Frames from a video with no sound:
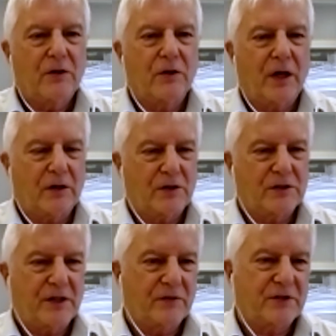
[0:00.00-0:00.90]
you can
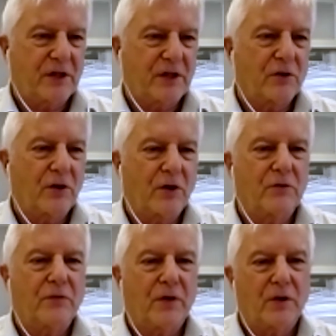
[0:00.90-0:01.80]
just have a
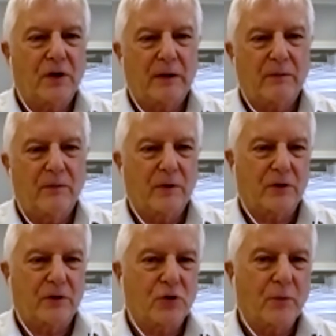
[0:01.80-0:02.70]
standalone fire alarm
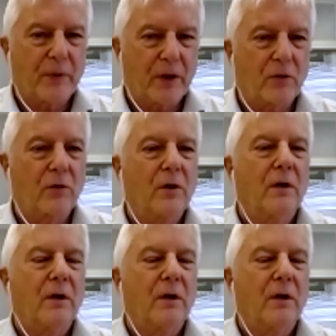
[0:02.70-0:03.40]
control panel